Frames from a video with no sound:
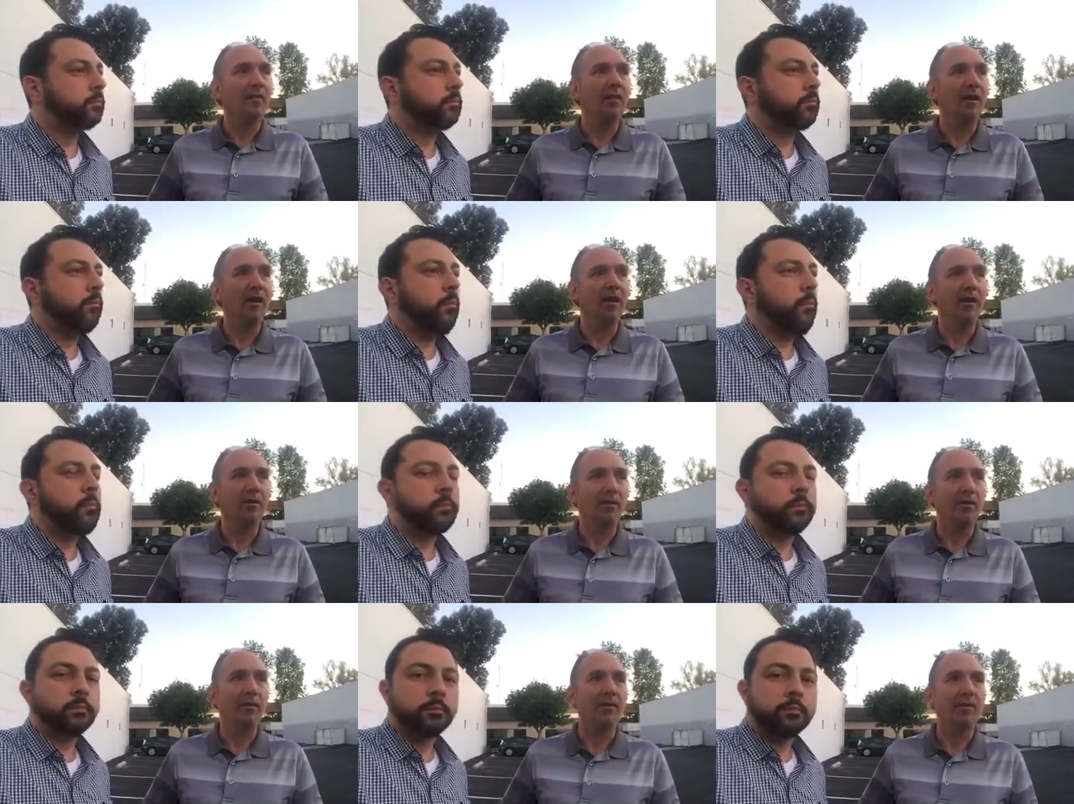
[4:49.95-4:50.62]
Speaker 1: uh,
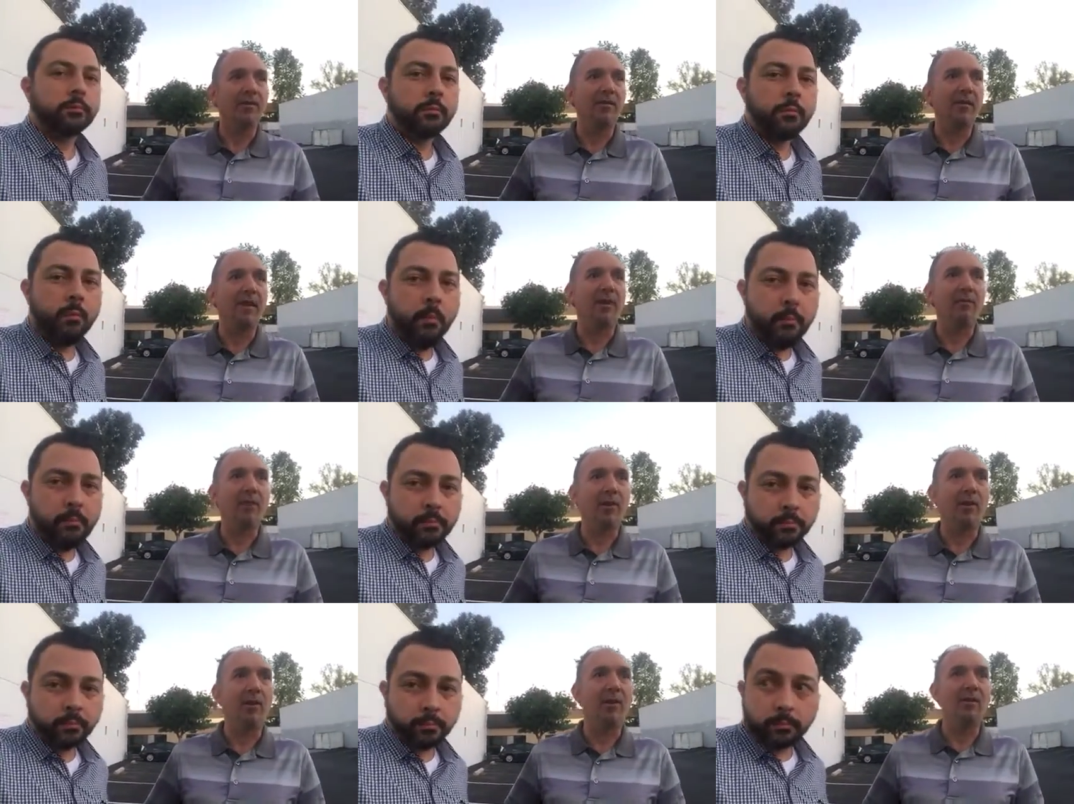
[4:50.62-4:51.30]
which is the
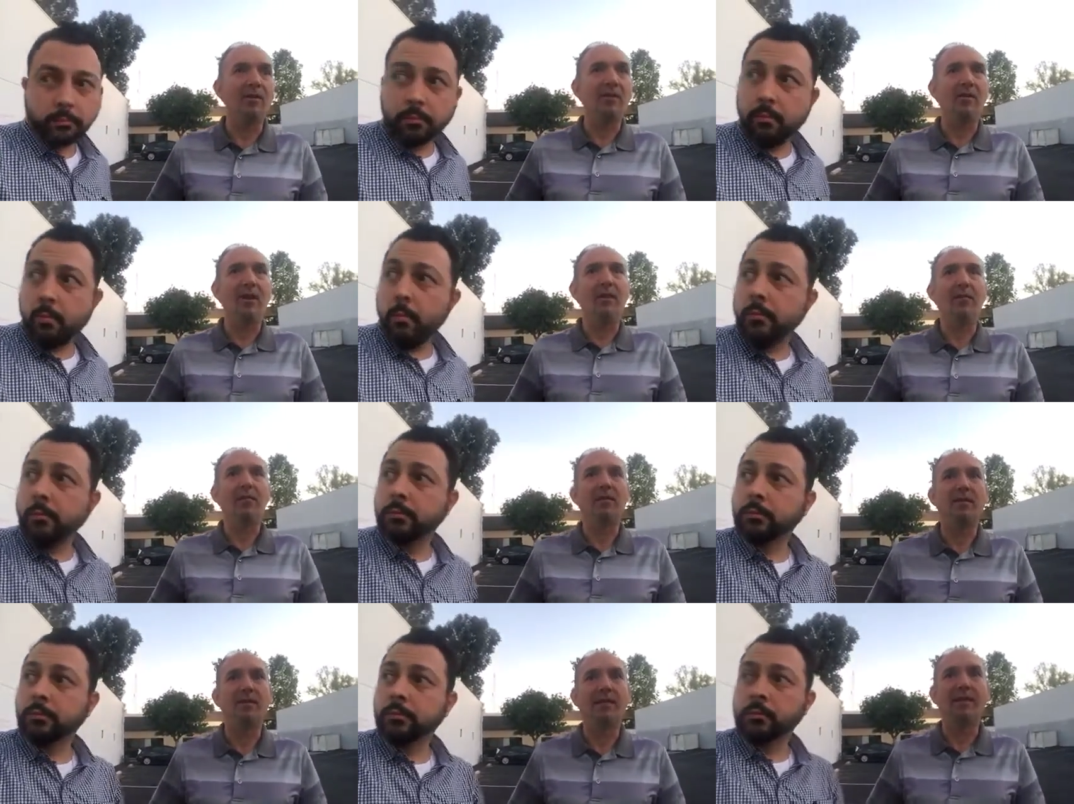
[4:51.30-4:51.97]
same
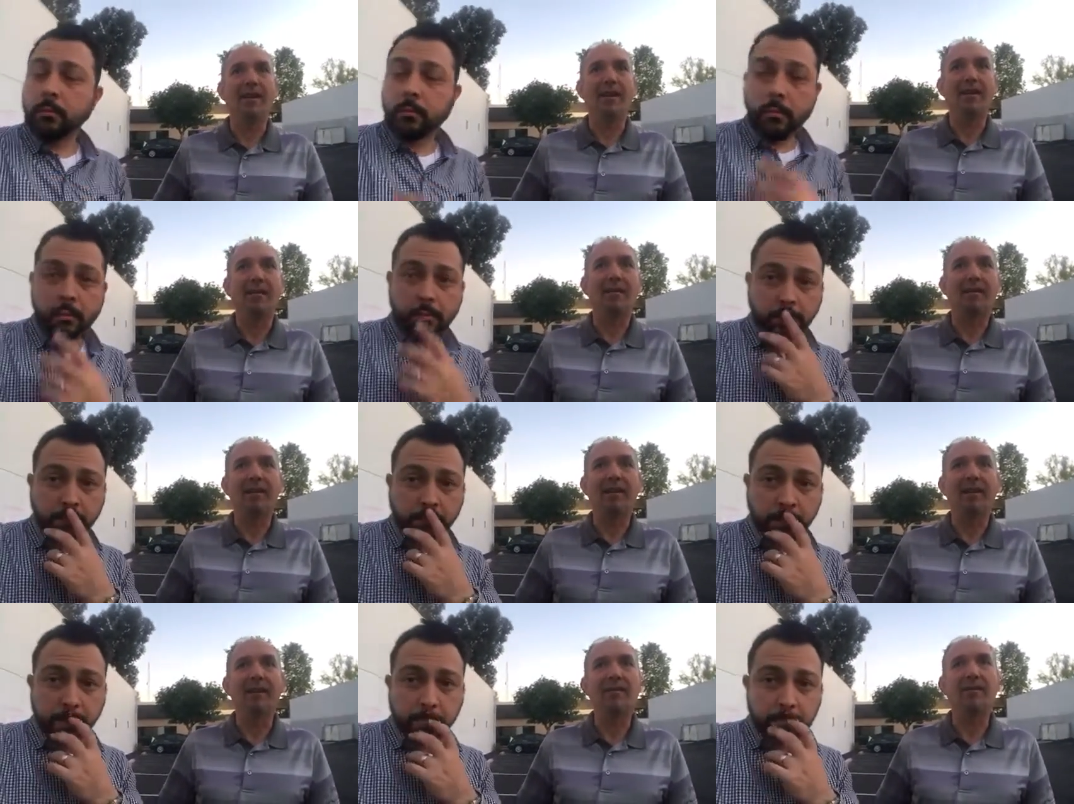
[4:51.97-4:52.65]
concept. It's, it's
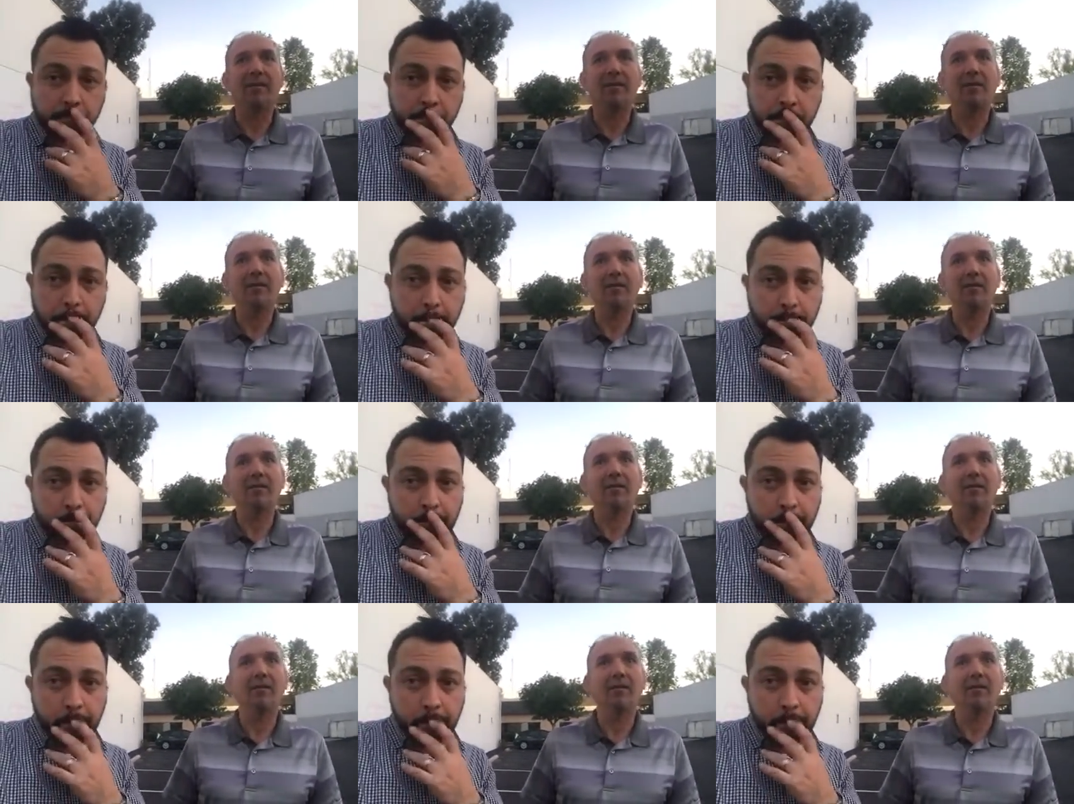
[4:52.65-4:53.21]
less,